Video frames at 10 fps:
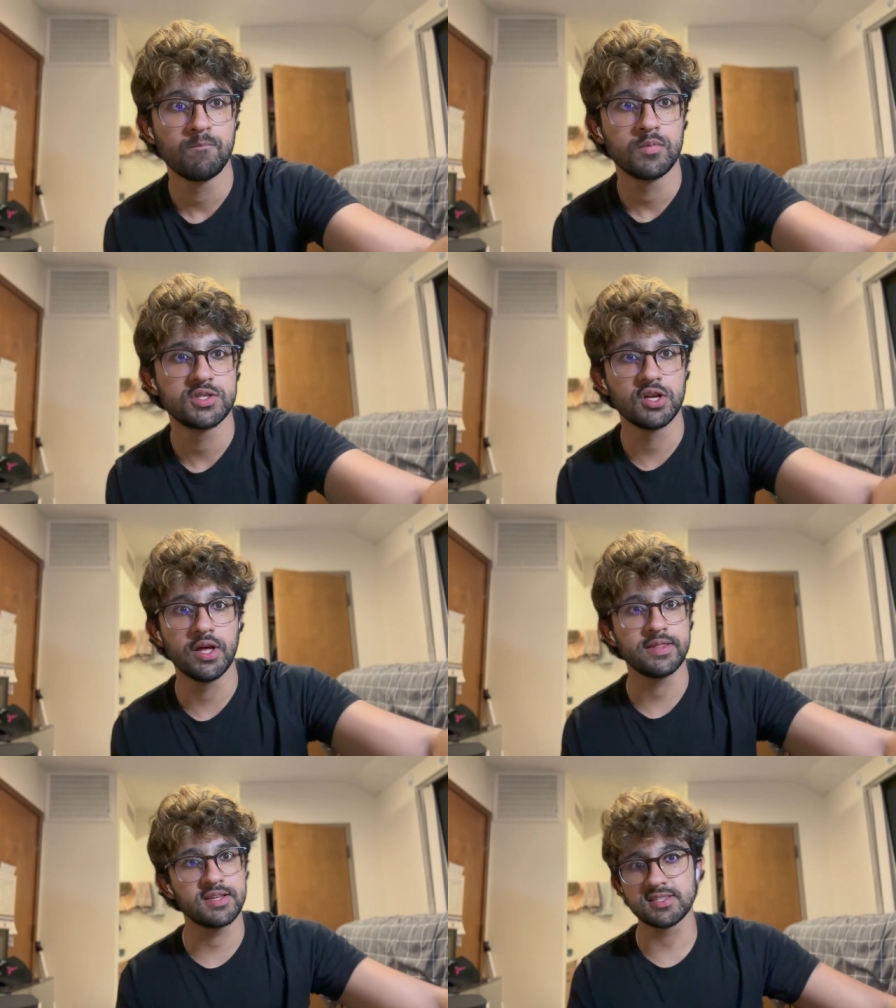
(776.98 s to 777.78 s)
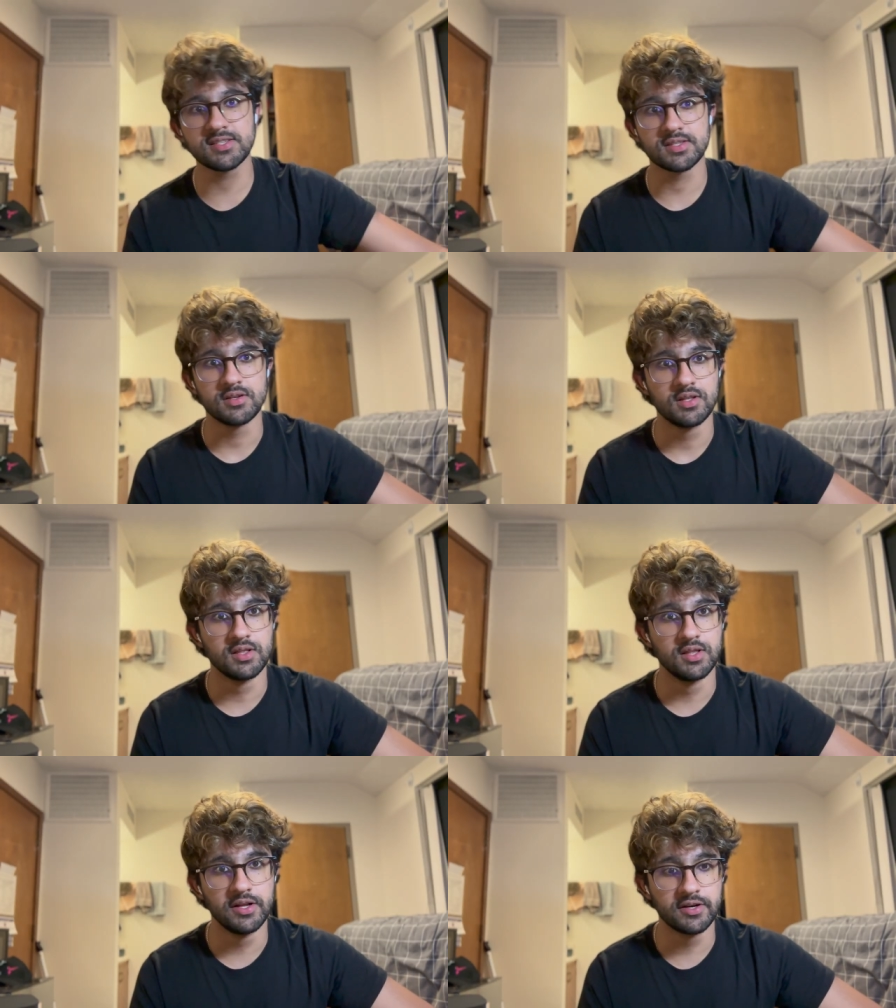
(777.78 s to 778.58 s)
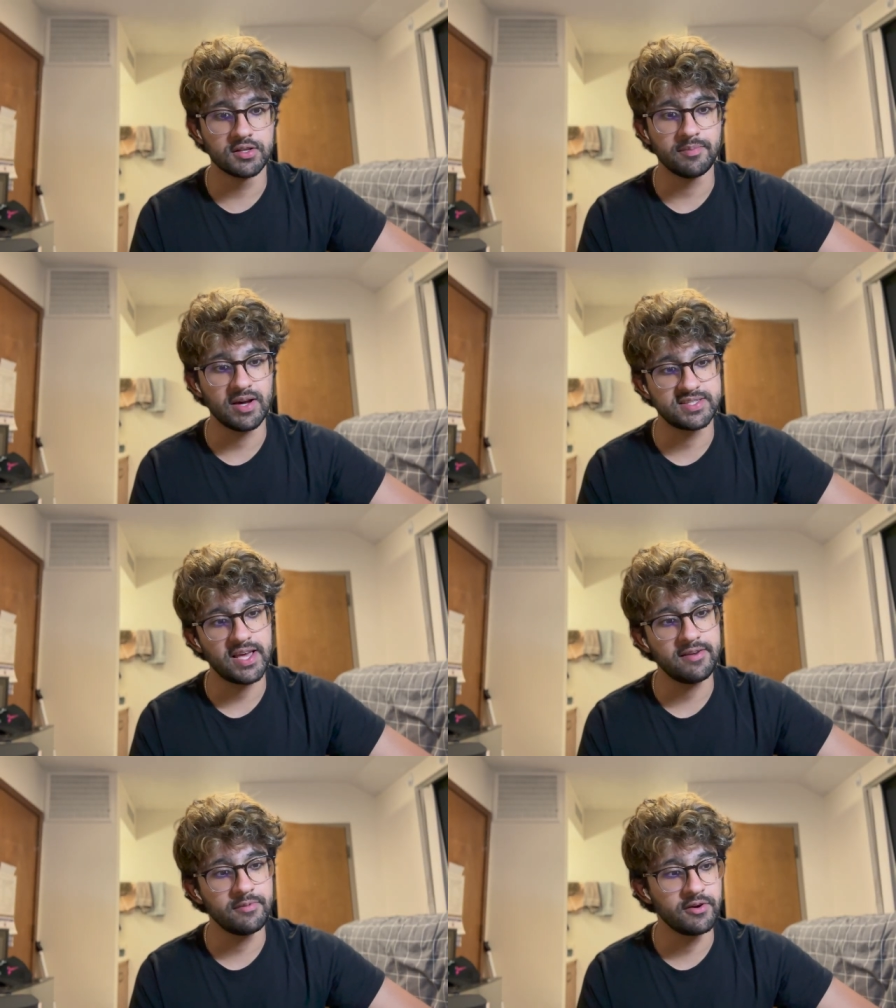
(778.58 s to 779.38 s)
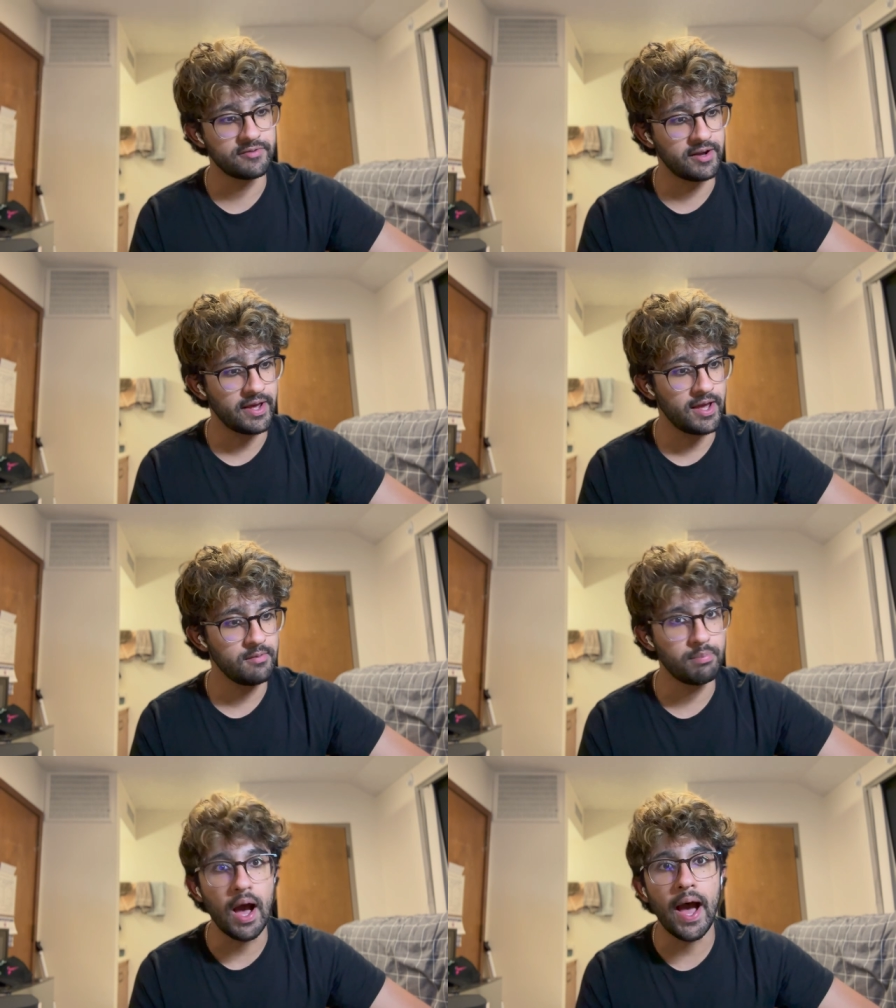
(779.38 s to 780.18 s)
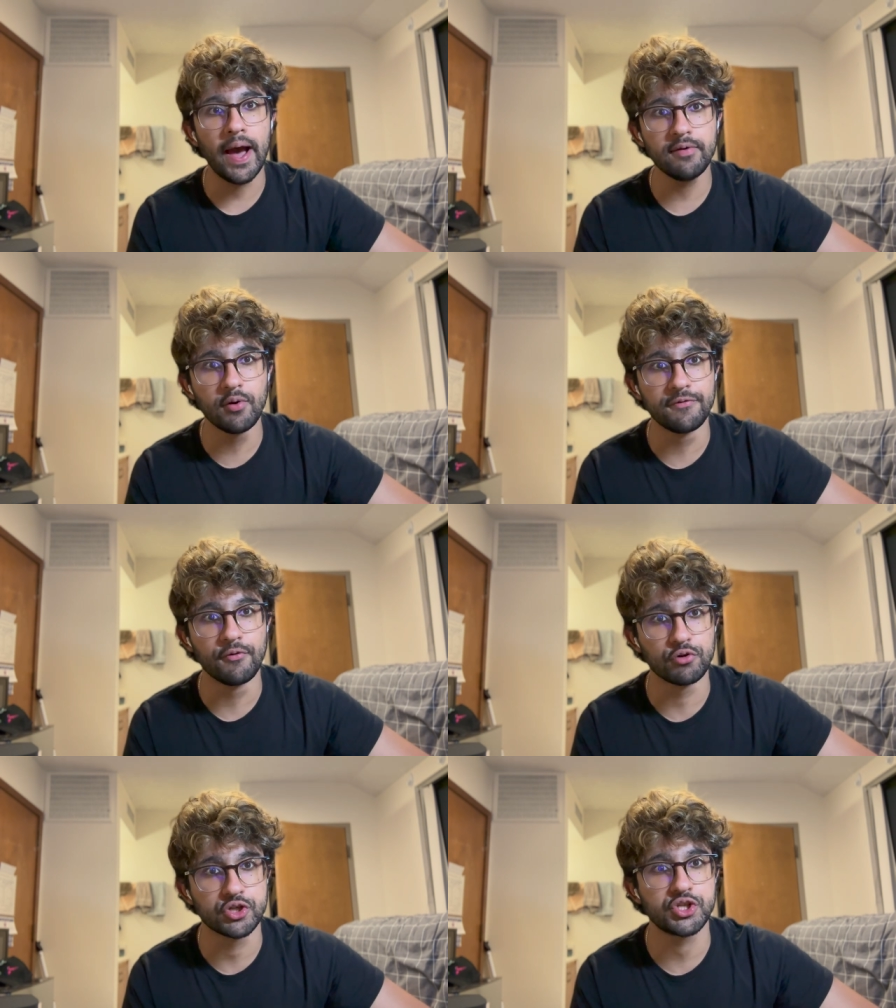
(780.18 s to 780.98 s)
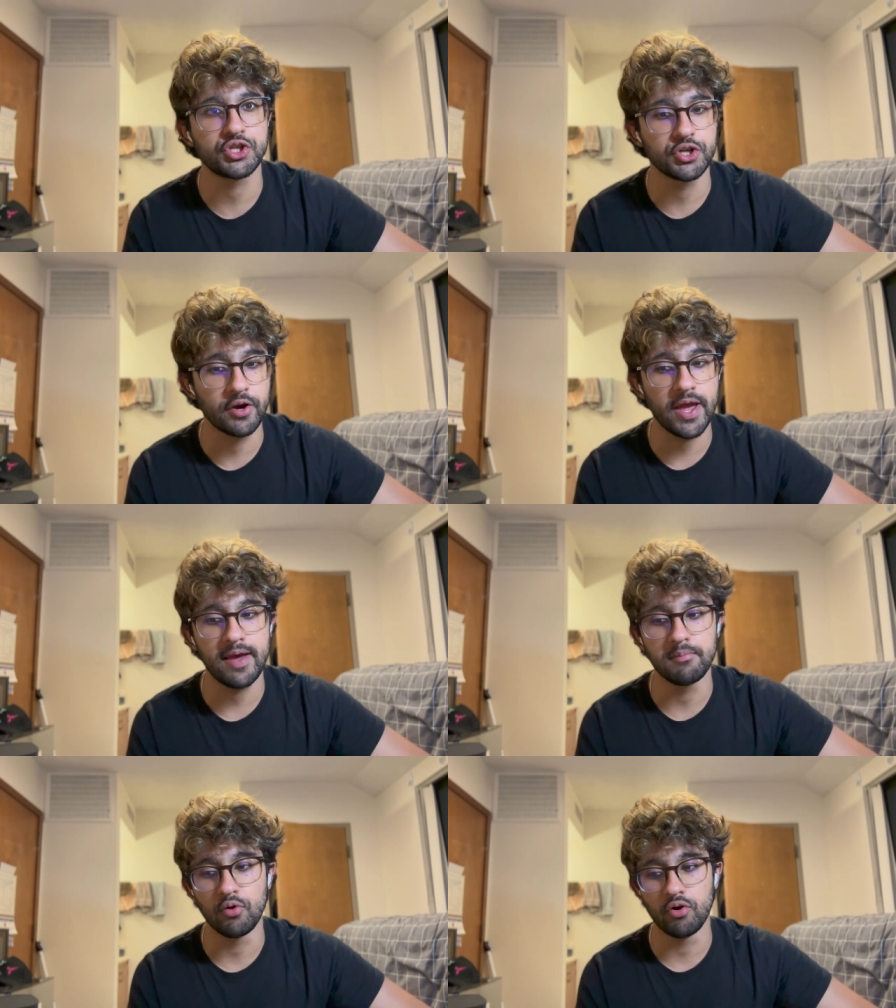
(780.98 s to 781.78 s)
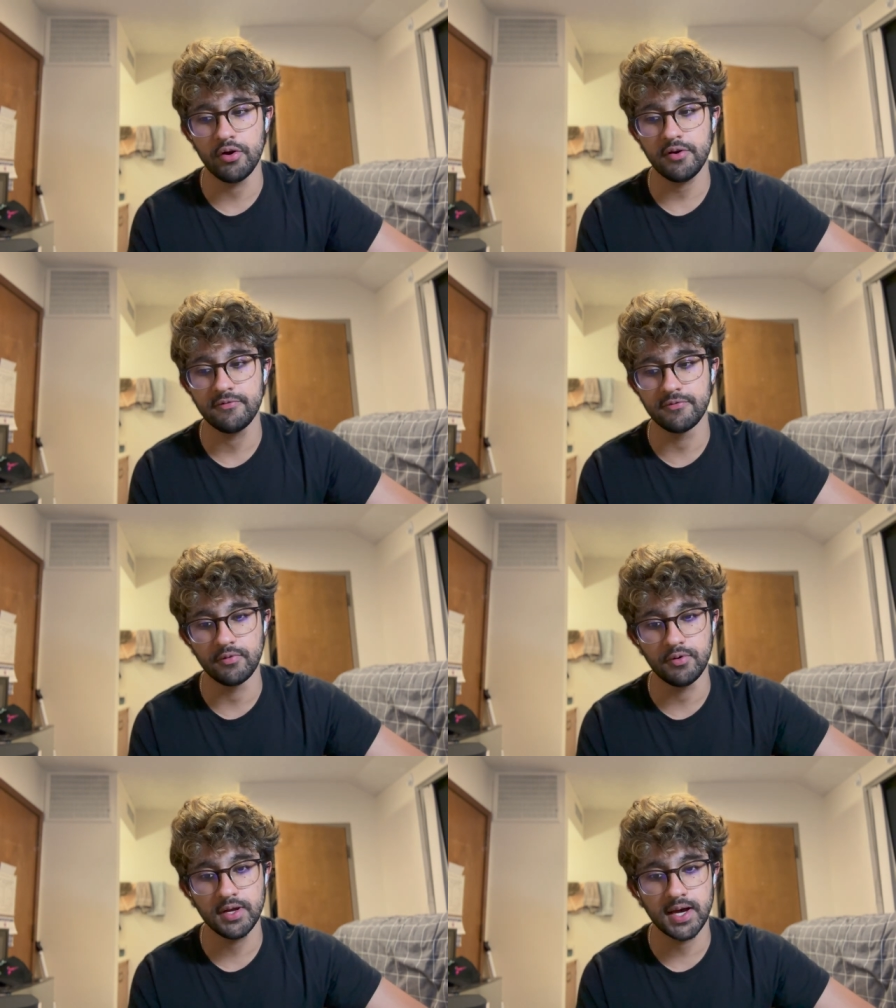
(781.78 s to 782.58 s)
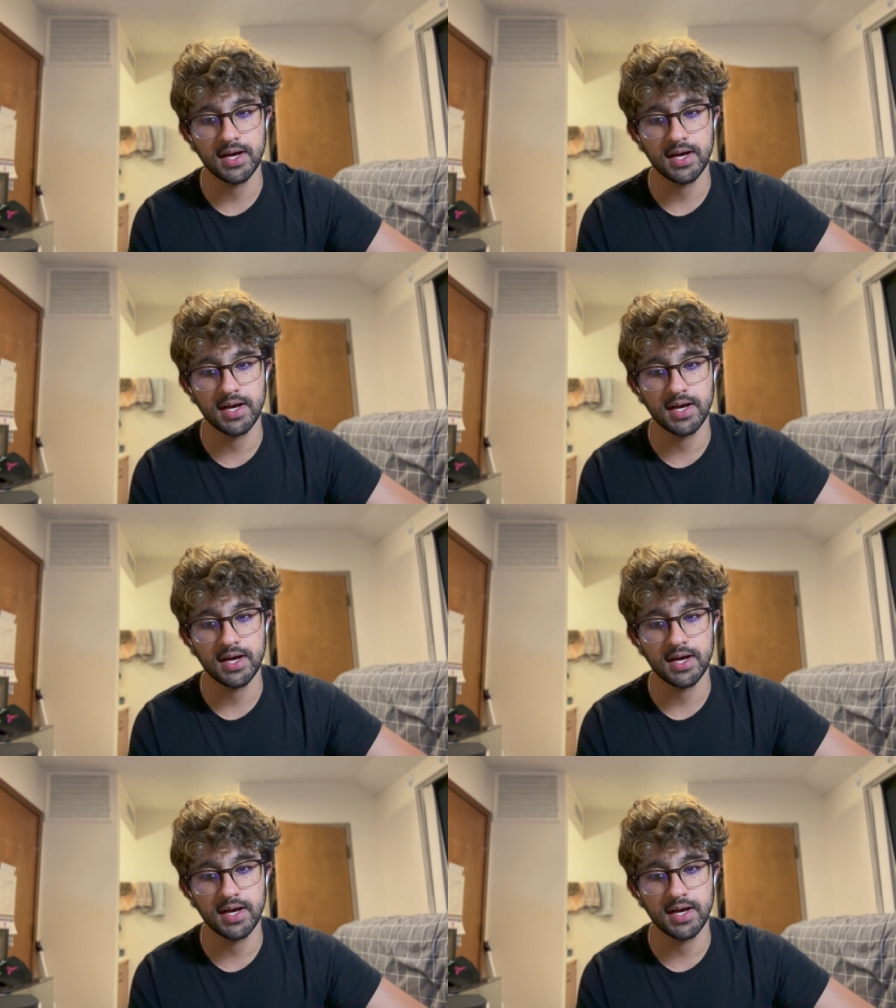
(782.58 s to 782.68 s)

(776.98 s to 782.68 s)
So like this is literally my second meal of the day, but I will for sure add more food.